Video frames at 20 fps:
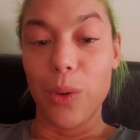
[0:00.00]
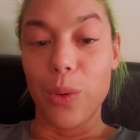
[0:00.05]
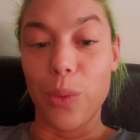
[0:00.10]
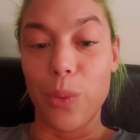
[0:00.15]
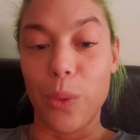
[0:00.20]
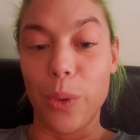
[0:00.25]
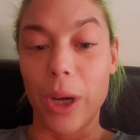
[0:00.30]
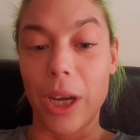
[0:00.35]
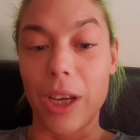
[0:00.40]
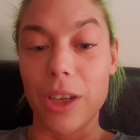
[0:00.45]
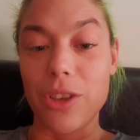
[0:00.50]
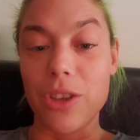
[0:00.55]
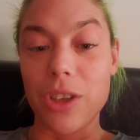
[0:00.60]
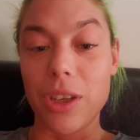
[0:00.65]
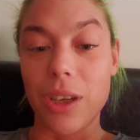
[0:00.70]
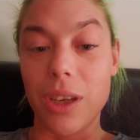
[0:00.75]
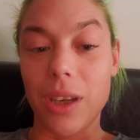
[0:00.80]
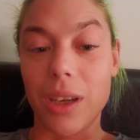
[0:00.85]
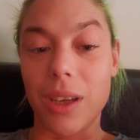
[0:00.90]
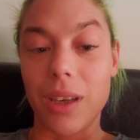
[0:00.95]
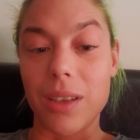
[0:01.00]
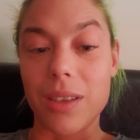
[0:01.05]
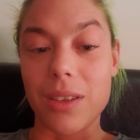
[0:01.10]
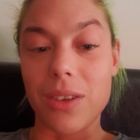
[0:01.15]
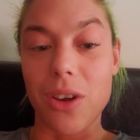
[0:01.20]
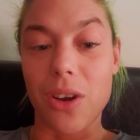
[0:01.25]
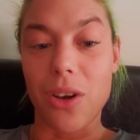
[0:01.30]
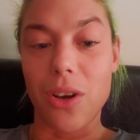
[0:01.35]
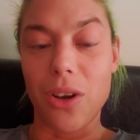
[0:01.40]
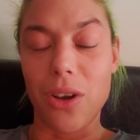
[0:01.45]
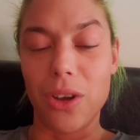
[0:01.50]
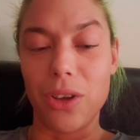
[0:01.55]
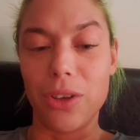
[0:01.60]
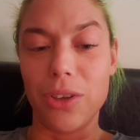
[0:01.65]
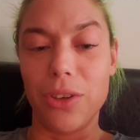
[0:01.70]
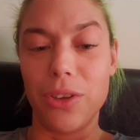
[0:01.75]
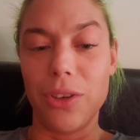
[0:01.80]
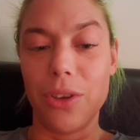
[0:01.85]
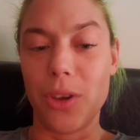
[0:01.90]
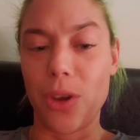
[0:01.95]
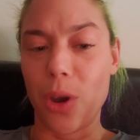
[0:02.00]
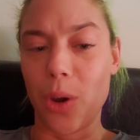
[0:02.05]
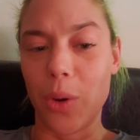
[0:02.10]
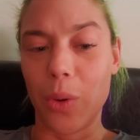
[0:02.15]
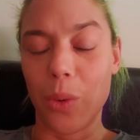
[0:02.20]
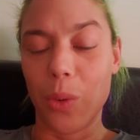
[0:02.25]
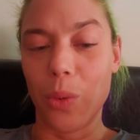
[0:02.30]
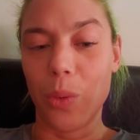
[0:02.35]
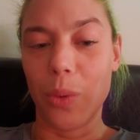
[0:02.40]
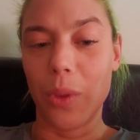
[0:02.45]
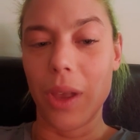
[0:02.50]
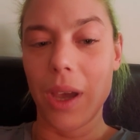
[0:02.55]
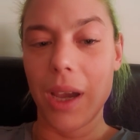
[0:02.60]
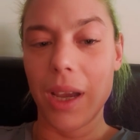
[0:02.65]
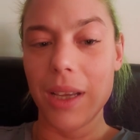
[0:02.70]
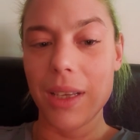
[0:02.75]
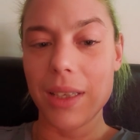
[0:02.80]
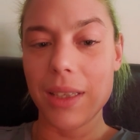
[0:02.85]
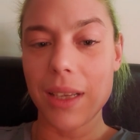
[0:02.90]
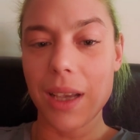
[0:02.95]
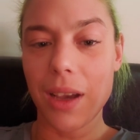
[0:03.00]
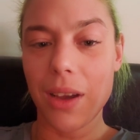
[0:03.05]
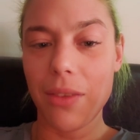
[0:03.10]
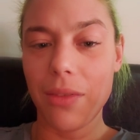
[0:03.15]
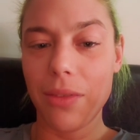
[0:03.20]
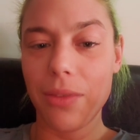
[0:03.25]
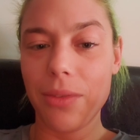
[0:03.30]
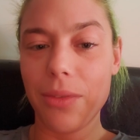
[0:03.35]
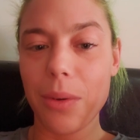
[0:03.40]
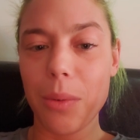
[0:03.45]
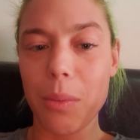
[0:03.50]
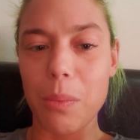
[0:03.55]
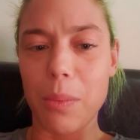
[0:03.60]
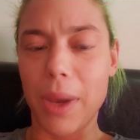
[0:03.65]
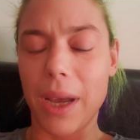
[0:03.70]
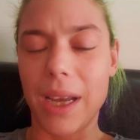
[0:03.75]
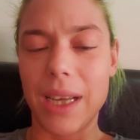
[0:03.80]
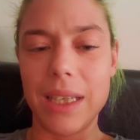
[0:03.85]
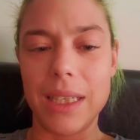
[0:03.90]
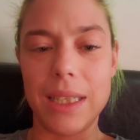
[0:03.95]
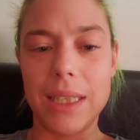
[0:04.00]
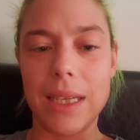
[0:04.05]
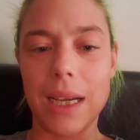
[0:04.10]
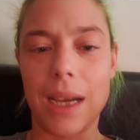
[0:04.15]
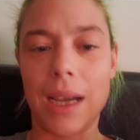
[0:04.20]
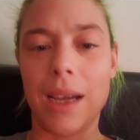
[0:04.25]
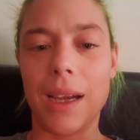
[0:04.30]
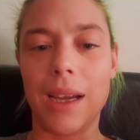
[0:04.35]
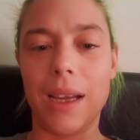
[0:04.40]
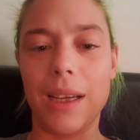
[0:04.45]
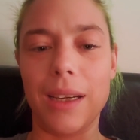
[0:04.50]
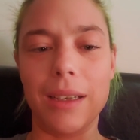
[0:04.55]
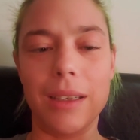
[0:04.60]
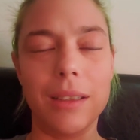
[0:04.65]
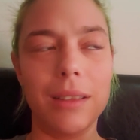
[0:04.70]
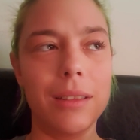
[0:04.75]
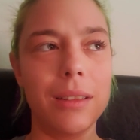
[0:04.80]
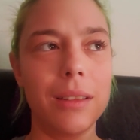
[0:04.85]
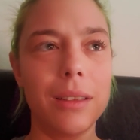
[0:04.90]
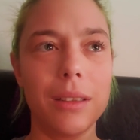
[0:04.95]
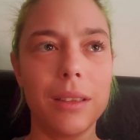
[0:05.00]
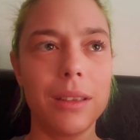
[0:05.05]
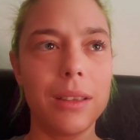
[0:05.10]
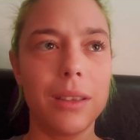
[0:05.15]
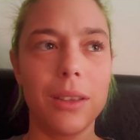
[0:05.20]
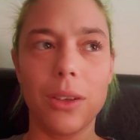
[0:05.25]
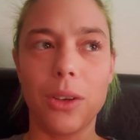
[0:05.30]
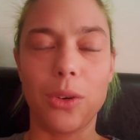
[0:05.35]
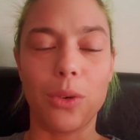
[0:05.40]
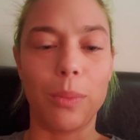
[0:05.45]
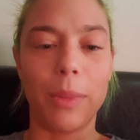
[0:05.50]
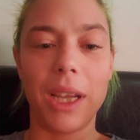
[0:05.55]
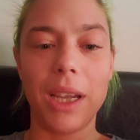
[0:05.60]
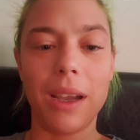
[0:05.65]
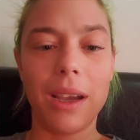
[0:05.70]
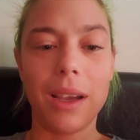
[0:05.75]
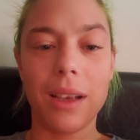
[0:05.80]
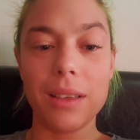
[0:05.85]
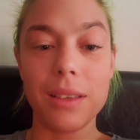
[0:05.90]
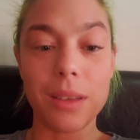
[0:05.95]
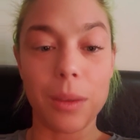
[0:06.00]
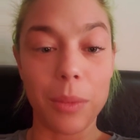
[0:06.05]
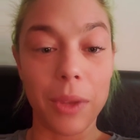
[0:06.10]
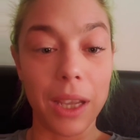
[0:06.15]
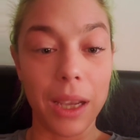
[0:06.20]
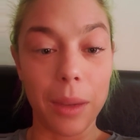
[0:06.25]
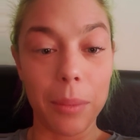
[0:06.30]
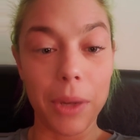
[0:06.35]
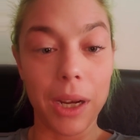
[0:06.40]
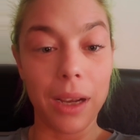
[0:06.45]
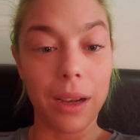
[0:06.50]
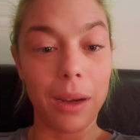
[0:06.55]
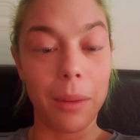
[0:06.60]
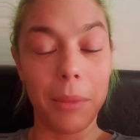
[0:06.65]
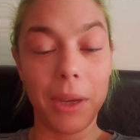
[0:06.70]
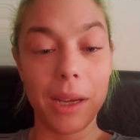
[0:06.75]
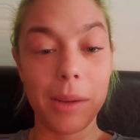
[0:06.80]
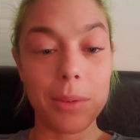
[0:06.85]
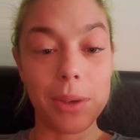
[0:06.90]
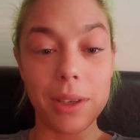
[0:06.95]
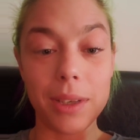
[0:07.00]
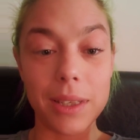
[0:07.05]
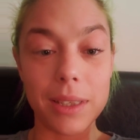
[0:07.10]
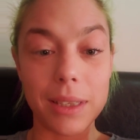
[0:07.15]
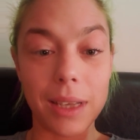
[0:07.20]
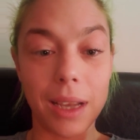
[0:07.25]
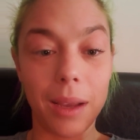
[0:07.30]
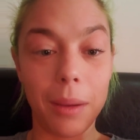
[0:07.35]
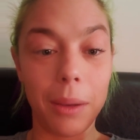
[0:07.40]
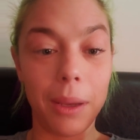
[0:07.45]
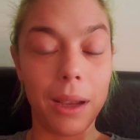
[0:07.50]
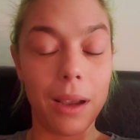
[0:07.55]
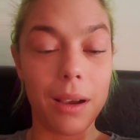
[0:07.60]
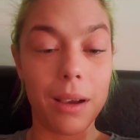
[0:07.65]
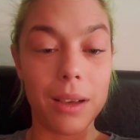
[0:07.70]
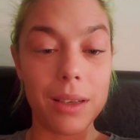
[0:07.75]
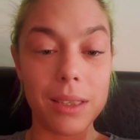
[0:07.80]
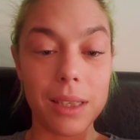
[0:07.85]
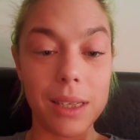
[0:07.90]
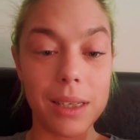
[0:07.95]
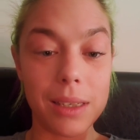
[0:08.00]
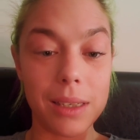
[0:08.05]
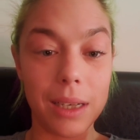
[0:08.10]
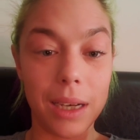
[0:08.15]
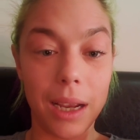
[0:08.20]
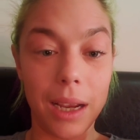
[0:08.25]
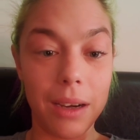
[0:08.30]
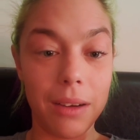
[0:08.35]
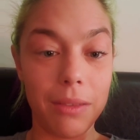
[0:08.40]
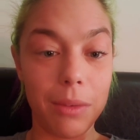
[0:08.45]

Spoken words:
which is called Know Thyself by Don. Oh my God, something I'm not going to be able to say because he's a Native